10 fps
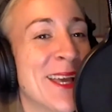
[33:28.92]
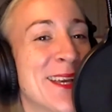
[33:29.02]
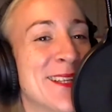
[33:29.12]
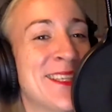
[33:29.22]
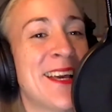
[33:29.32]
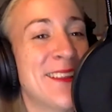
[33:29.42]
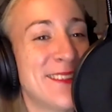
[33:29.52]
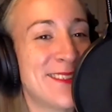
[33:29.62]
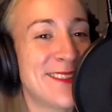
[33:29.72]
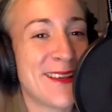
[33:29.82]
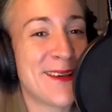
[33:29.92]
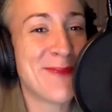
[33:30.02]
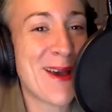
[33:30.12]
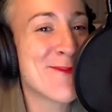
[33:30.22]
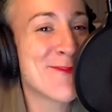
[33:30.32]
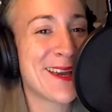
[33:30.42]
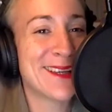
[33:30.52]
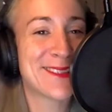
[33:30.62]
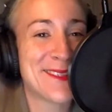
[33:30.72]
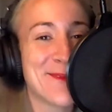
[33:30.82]
Tell us about
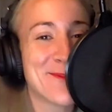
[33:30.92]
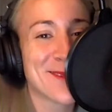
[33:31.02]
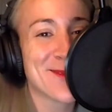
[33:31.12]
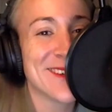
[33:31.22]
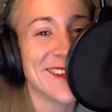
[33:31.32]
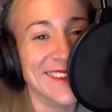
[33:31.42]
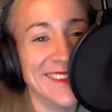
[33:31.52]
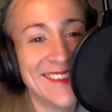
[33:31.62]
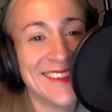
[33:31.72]
bias number 1.